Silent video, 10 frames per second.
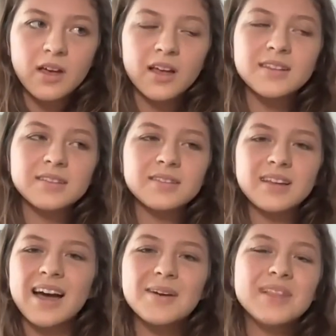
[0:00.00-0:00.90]

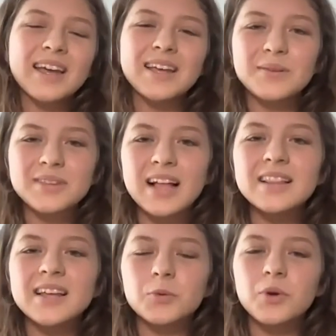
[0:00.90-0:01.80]
And I'm lucky to
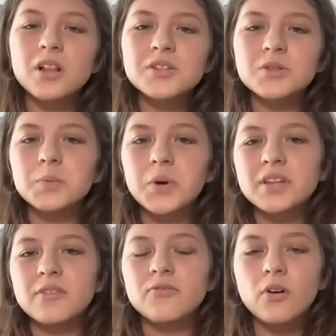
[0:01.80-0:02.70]
tell that we also
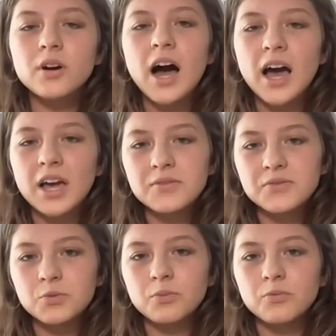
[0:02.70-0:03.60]
bought a 4
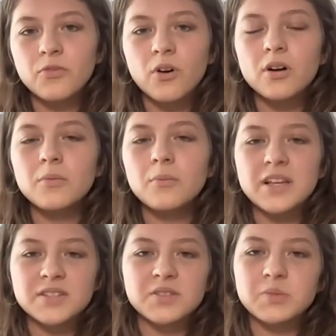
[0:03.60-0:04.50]
hives for
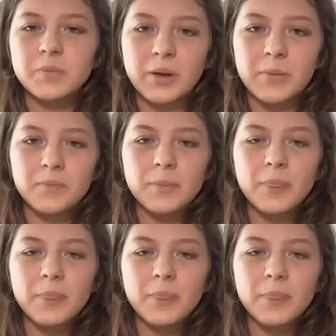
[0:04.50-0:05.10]
Mason's bee.